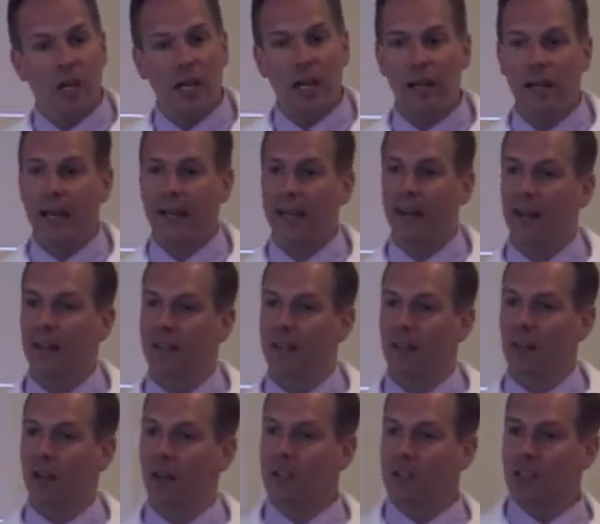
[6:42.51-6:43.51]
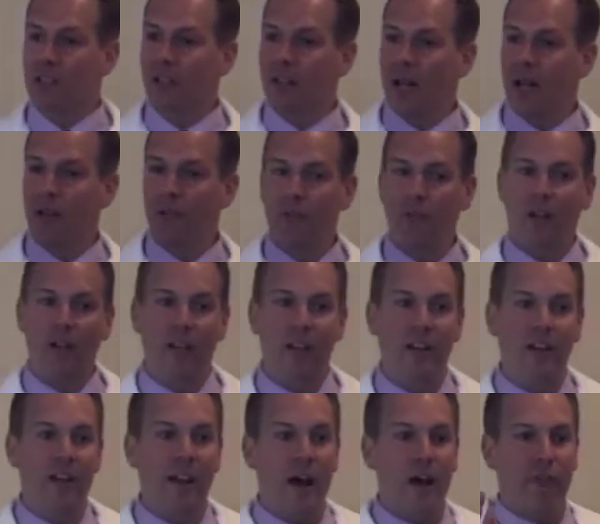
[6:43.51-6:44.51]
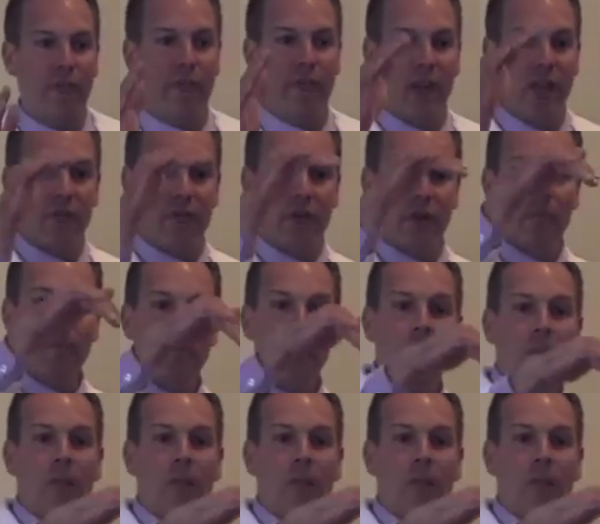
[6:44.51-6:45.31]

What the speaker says: And like anything else, they kind of fell in and out of favor.